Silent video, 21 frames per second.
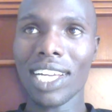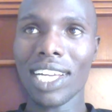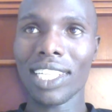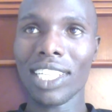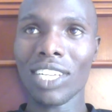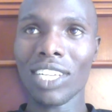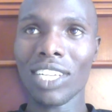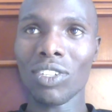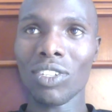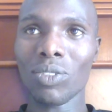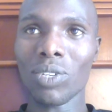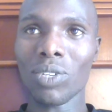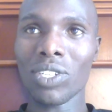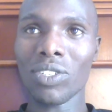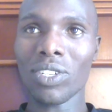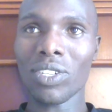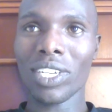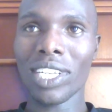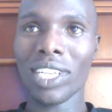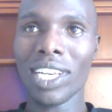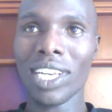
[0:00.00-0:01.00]
The road was
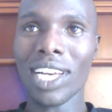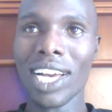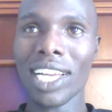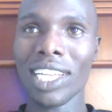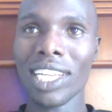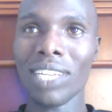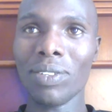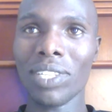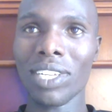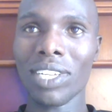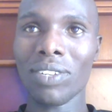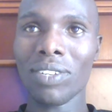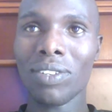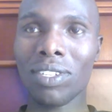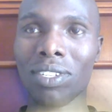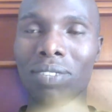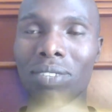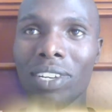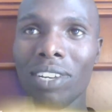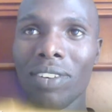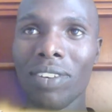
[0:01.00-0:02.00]
okay. I knew the course
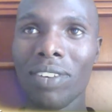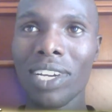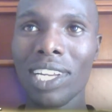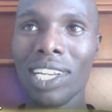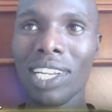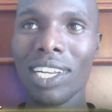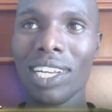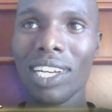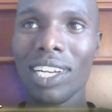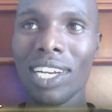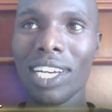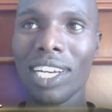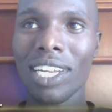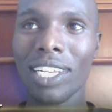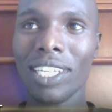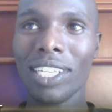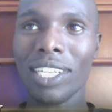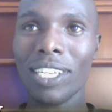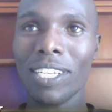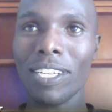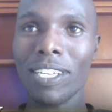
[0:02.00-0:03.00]
very well, and
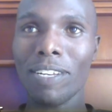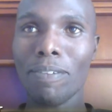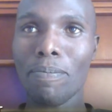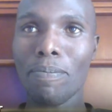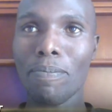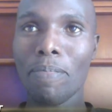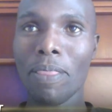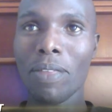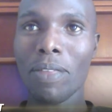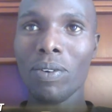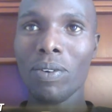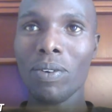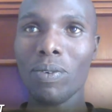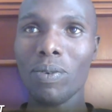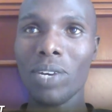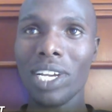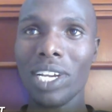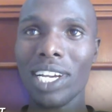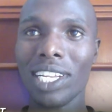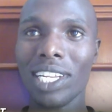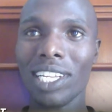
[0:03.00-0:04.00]

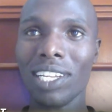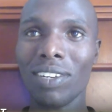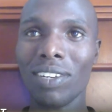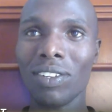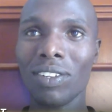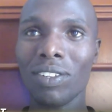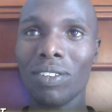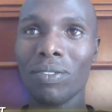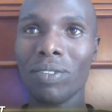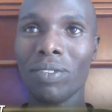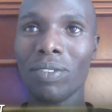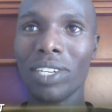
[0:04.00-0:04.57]
we had a lot of